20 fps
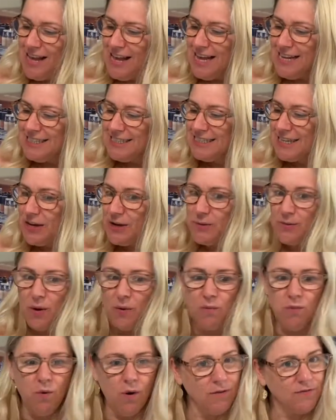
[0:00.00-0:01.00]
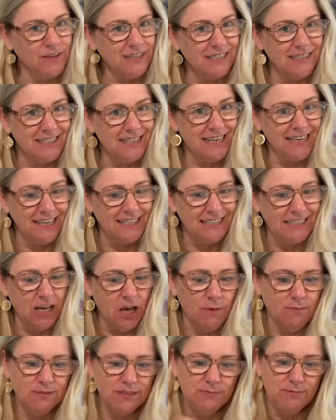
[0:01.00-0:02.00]
So what this kit
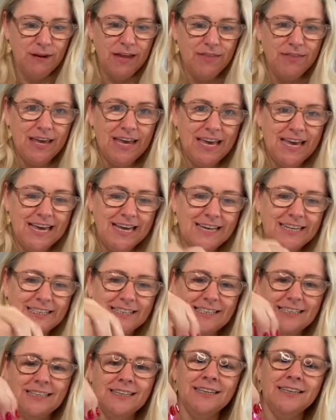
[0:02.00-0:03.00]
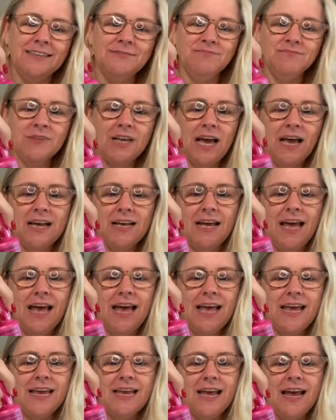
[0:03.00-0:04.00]
comes with is
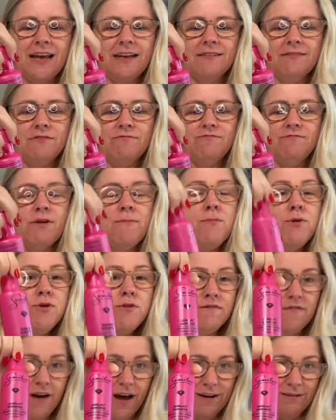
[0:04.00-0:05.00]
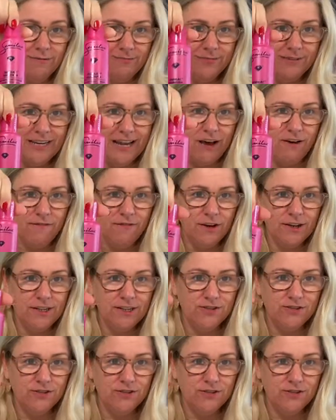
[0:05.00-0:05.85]
a remover, nail varnish